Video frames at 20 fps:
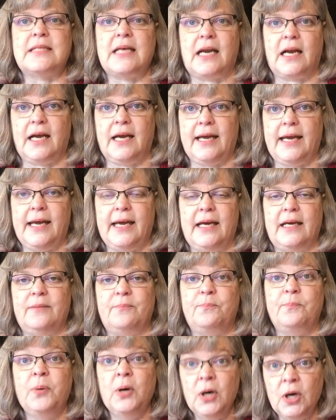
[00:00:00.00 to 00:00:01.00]
that I
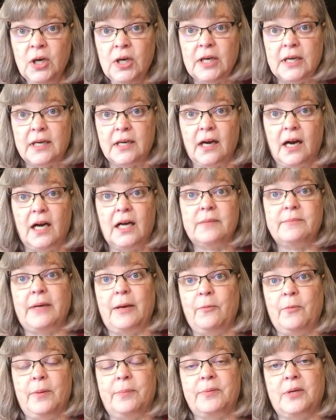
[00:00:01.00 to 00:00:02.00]
had put on my
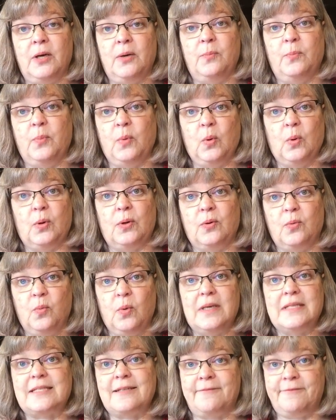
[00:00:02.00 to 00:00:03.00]
WIPGO board
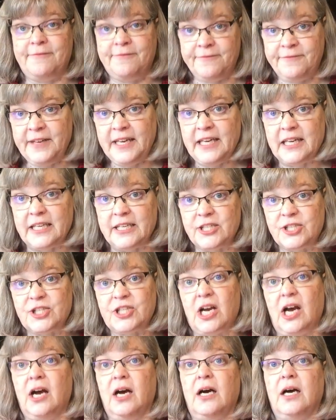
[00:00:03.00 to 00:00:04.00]
was a finish
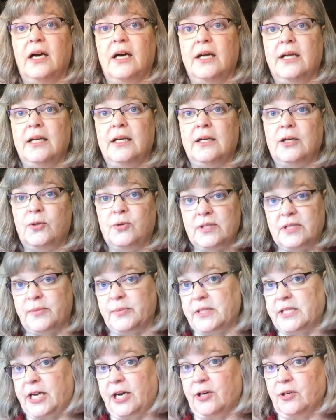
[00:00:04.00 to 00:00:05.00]
on
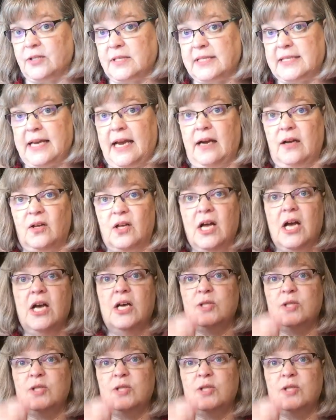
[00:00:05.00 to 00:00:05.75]
Christmas Carol SAL,